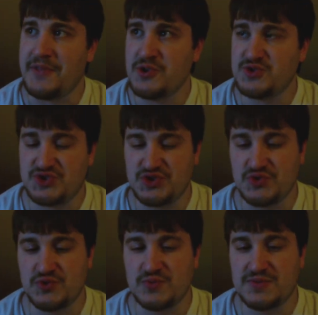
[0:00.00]
Those
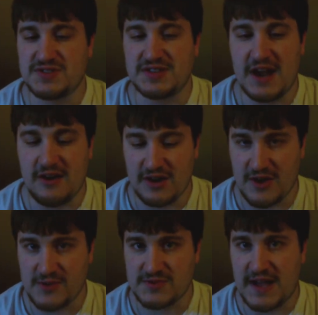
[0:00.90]
two
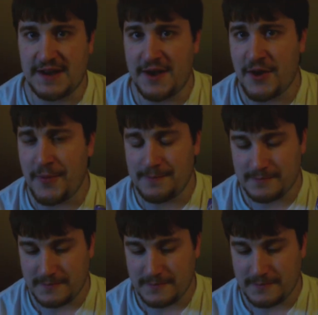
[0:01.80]
scenarios. I know